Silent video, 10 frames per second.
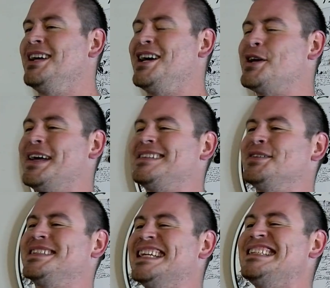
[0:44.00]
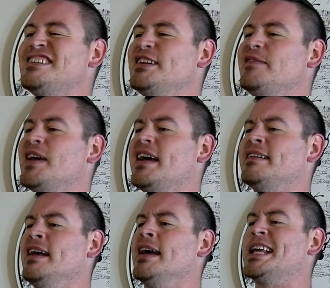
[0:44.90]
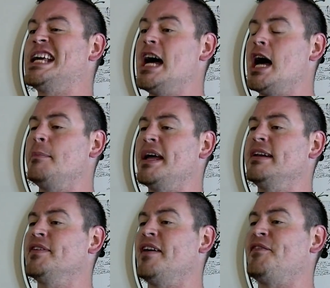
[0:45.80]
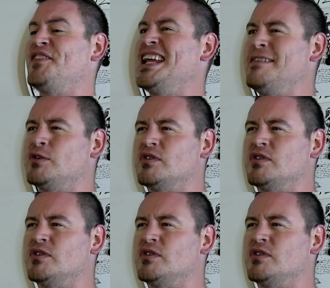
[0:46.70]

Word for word: Okay, so it says there you've got gum and you've got flavors.